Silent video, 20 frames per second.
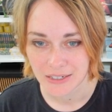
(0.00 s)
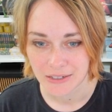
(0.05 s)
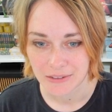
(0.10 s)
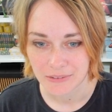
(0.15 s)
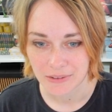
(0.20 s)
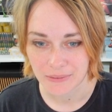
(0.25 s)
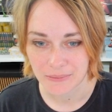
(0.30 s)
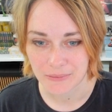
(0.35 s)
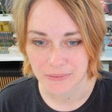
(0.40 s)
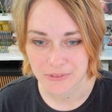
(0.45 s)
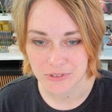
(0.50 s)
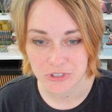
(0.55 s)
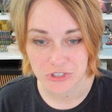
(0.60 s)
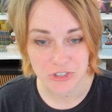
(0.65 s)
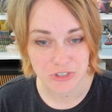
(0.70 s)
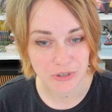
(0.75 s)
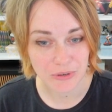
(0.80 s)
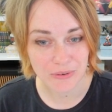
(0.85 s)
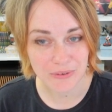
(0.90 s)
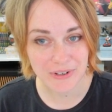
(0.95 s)

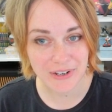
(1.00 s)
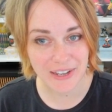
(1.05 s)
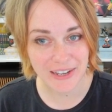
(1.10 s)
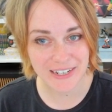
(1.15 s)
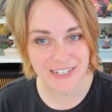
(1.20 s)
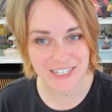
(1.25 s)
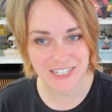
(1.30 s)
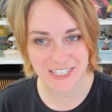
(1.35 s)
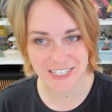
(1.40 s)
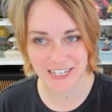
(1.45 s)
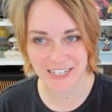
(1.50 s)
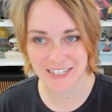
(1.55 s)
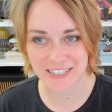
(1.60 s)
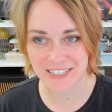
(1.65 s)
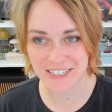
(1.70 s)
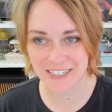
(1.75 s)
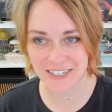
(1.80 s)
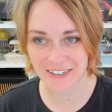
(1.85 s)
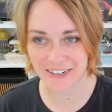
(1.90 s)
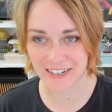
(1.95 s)
Shona
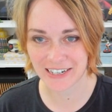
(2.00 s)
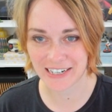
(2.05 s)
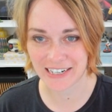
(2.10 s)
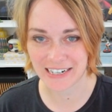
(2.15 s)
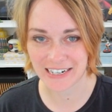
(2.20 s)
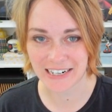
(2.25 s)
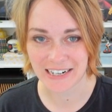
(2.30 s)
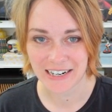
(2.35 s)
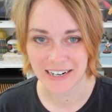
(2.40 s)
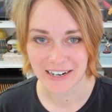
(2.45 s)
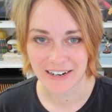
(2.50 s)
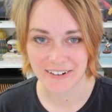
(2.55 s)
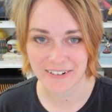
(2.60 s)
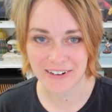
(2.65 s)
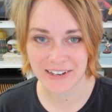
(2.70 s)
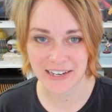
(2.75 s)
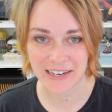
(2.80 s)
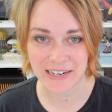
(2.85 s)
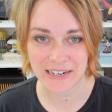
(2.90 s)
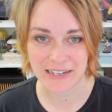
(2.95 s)
Shinseri.
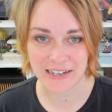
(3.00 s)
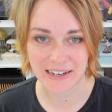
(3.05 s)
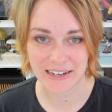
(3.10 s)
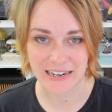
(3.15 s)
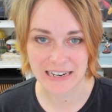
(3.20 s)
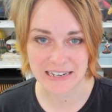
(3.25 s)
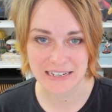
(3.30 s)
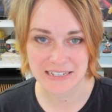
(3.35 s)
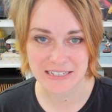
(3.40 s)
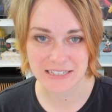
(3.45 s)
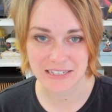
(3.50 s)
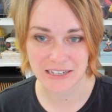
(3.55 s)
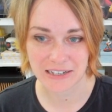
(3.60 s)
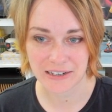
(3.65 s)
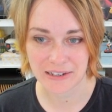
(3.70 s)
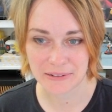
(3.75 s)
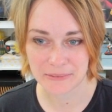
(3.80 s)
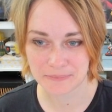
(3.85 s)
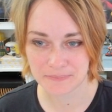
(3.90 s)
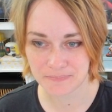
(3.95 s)
Okay guys,
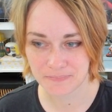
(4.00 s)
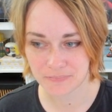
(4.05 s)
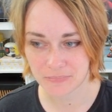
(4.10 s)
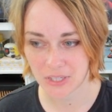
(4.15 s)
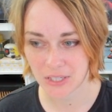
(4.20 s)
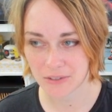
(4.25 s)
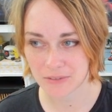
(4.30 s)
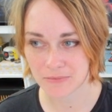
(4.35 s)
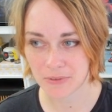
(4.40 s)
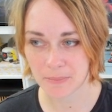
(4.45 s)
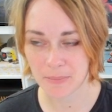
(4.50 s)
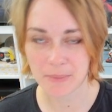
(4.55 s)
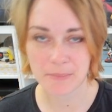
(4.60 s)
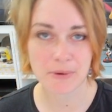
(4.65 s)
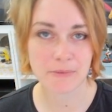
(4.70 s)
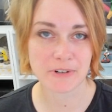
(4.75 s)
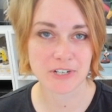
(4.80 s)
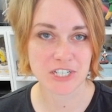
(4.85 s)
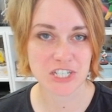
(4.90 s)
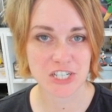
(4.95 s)
remember
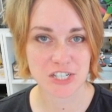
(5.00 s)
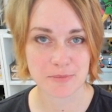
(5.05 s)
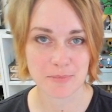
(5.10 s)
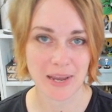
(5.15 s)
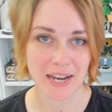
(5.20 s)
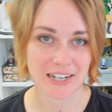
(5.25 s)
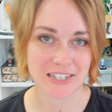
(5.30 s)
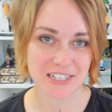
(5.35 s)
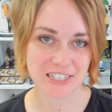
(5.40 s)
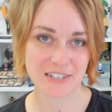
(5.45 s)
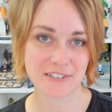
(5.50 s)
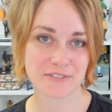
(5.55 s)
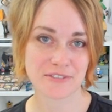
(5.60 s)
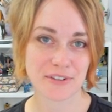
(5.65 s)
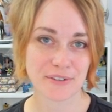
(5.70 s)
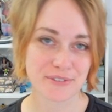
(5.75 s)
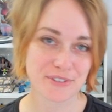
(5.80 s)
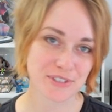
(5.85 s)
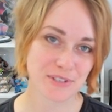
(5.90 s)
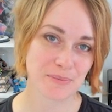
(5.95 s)
when Smackjeeves
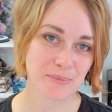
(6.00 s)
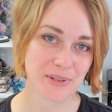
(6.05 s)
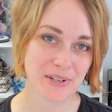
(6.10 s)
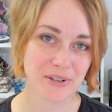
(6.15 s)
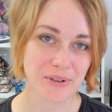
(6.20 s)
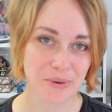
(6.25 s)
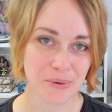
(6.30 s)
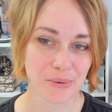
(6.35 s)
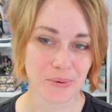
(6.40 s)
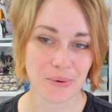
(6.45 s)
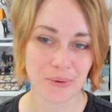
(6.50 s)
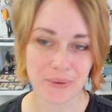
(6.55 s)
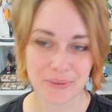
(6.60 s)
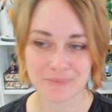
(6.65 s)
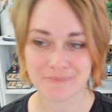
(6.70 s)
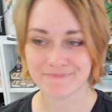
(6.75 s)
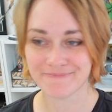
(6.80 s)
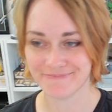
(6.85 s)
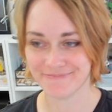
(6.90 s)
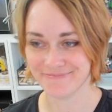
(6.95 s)
used to be cool?
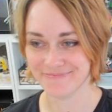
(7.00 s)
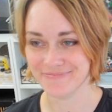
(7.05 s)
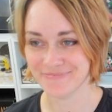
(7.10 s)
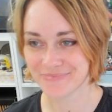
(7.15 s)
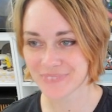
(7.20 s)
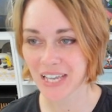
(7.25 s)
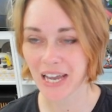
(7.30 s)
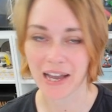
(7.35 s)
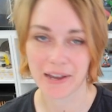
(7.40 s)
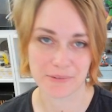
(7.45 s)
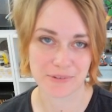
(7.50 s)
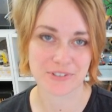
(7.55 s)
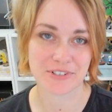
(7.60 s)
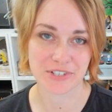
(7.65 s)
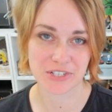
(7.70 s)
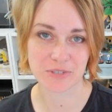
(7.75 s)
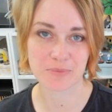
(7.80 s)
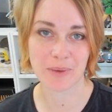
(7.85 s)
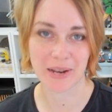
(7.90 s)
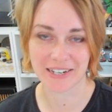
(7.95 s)
I was in
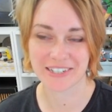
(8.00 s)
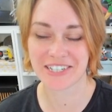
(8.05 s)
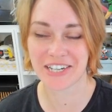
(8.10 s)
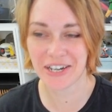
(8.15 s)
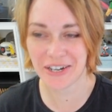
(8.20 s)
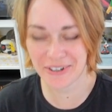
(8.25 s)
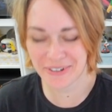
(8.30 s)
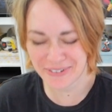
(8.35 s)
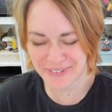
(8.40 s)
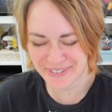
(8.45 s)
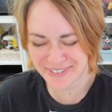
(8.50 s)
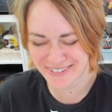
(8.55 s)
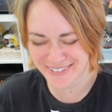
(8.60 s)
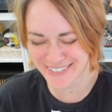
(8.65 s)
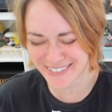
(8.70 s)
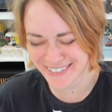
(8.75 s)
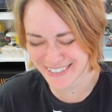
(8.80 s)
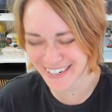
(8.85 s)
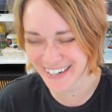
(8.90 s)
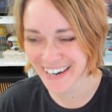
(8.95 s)

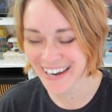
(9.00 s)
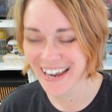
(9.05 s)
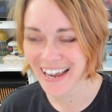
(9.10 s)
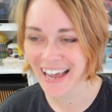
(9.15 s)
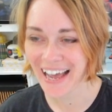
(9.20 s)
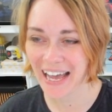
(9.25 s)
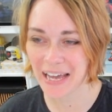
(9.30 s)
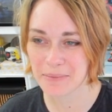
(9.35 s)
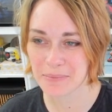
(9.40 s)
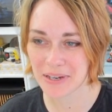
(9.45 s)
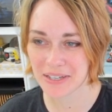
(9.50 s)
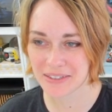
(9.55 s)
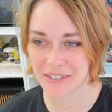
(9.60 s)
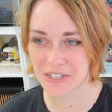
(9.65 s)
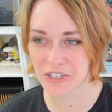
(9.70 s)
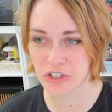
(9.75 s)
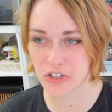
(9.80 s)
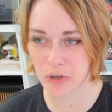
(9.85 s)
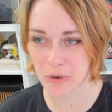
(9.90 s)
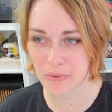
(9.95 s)
Smackjeeves. I made
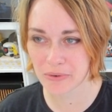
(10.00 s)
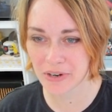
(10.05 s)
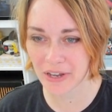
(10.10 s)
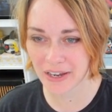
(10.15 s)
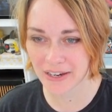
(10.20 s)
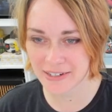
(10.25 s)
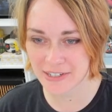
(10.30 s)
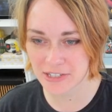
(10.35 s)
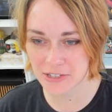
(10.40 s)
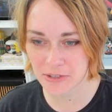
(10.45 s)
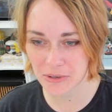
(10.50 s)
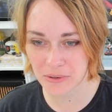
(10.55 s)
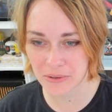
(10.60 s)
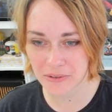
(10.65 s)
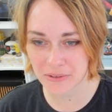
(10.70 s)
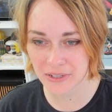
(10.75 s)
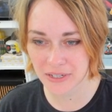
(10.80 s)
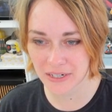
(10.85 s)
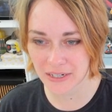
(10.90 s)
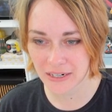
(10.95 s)
this Shonai
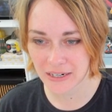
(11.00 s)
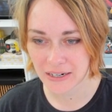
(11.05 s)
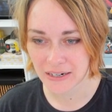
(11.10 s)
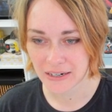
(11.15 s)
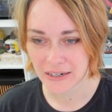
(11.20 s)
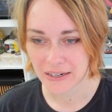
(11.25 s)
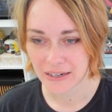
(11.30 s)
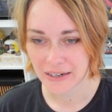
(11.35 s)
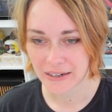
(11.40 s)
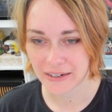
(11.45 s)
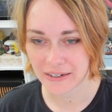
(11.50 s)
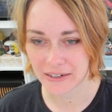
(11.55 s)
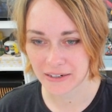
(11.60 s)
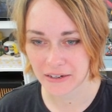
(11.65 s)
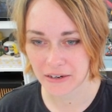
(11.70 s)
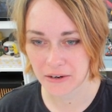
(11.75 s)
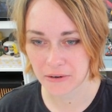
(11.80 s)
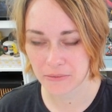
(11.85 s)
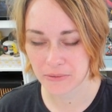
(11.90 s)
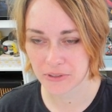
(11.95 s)
story
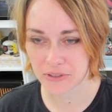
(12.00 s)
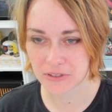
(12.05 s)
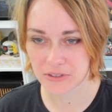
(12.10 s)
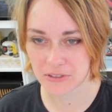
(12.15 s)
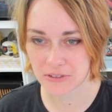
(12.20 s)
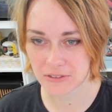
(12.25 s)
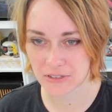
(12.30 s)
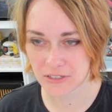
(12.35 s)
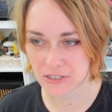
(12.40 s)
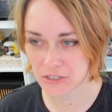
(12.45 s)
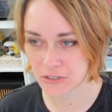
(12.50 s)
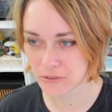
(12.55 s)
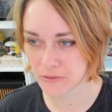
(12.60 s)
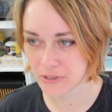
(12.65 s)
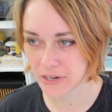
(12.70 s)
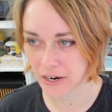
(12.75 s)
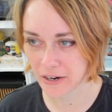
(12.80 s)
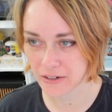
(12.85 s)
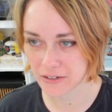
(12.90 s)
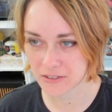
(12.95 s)
with these two
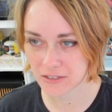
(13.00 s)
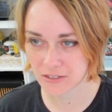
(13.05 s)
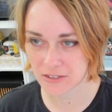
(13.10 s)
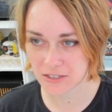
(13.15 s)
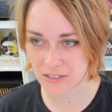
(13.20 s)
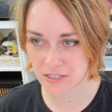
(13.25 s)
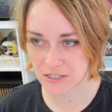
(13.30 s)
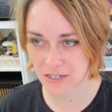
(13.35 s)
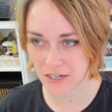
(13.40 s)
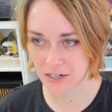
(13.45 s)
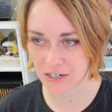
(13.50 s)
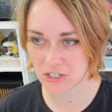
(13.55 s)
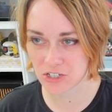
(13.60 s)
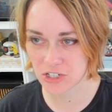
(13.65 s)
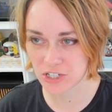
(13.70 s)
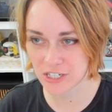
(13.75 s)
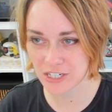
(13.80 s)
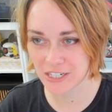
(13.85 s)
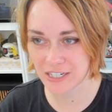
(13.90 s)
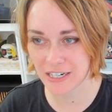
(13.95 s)
characters,
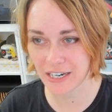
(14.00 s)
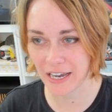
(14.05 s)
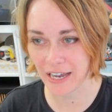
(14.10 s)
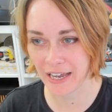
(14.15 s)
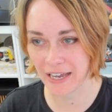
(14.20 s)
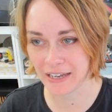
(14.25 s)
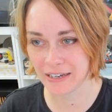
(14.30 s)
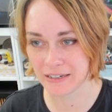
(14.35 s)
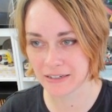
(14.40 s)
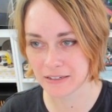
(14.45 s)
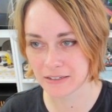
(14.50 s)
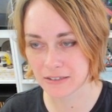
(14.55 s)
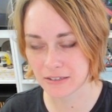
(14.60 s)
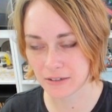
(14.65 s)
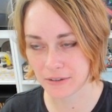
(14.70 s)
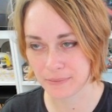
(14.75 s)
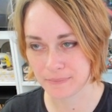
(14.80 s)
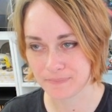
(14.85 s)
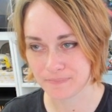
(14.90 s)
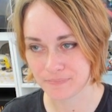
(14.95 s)
Takeshi and
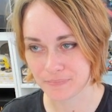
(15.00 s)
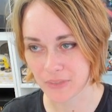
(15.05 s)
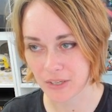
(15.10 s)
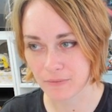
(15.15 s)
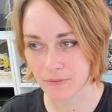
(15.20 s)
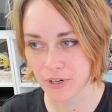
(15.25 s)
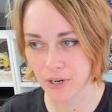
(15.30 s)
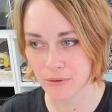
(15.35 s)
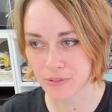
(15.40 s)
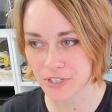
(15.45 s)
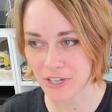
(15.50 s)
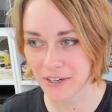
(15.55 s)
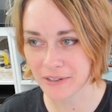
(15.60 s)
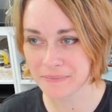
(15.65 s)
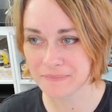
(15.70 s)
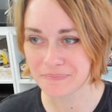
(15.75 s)
Ryota.